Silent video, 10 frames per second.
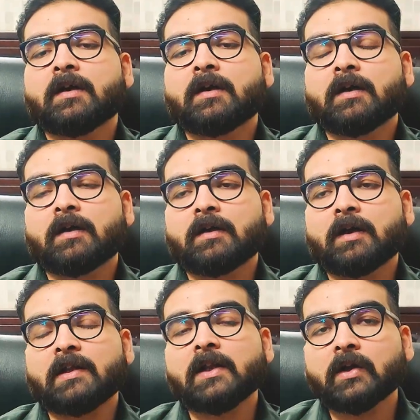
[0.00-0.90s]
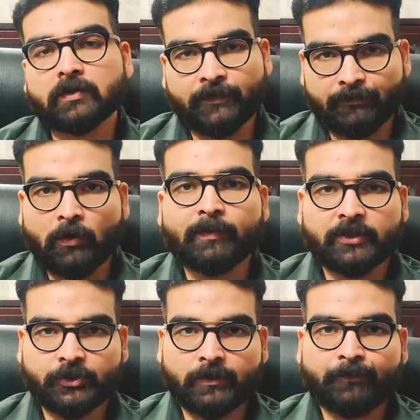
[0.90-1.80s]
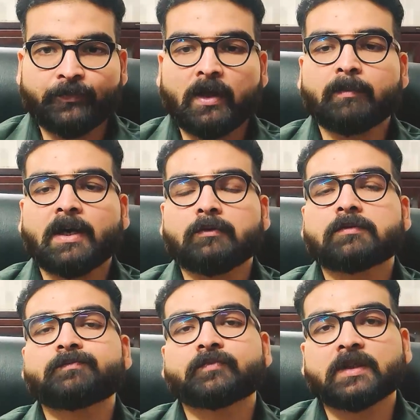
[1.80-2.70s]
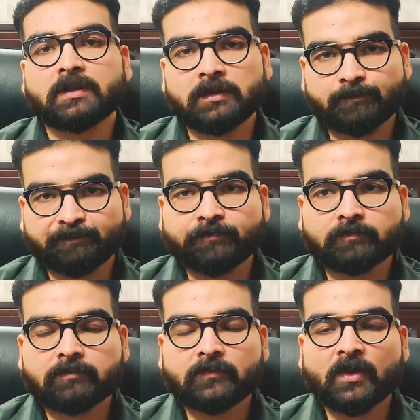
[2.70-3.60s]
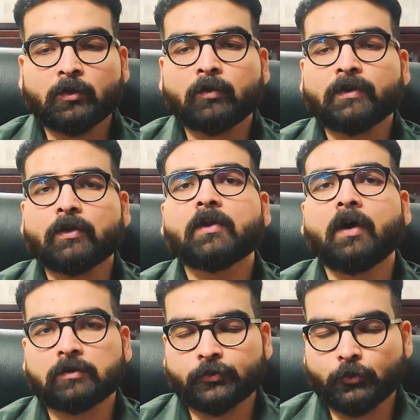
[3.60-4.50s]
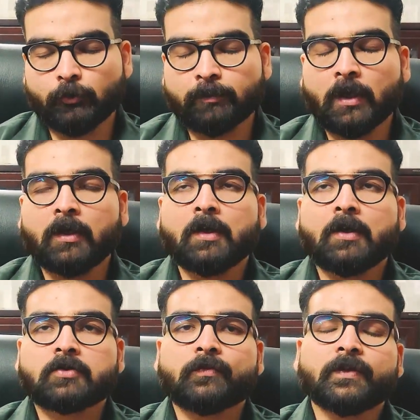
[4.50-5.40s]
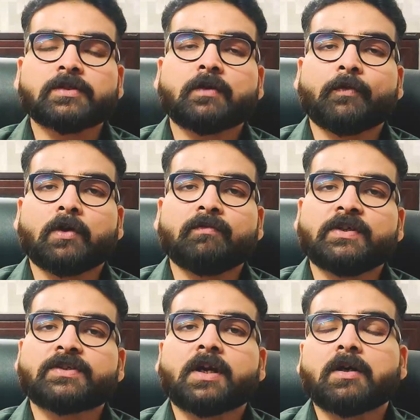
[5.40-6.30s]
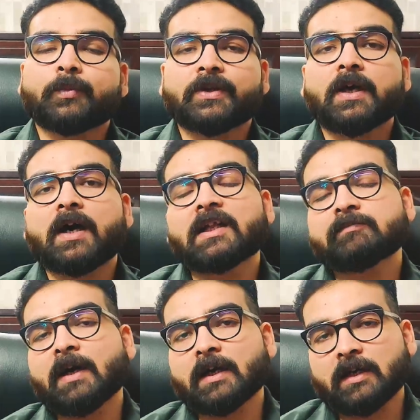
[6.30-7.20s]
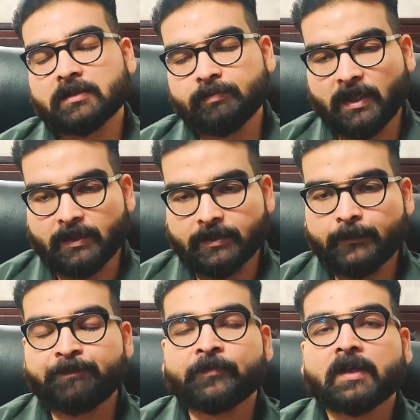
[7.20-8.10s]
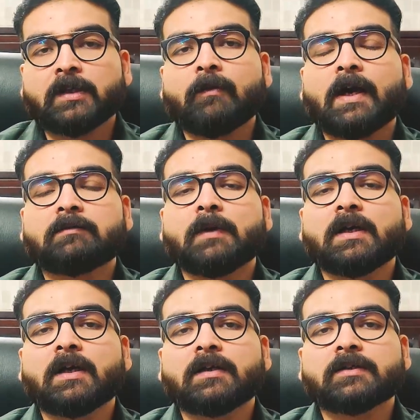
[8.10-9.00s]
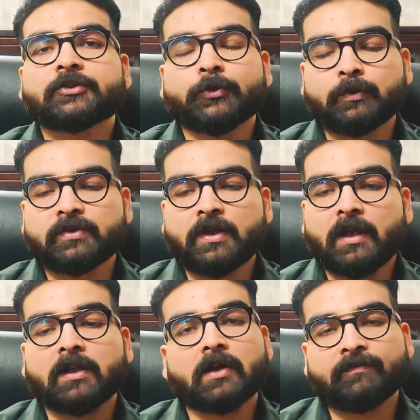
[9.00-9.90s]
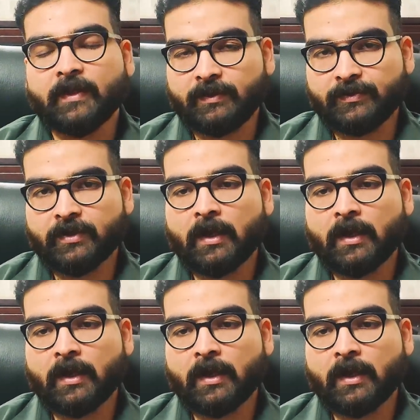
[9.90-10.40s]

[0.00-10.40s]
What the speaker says: a lot of information about the overall horoscope. So first of all, we start with the Atmakarak planet. Now Atmakarak shows a lot of things,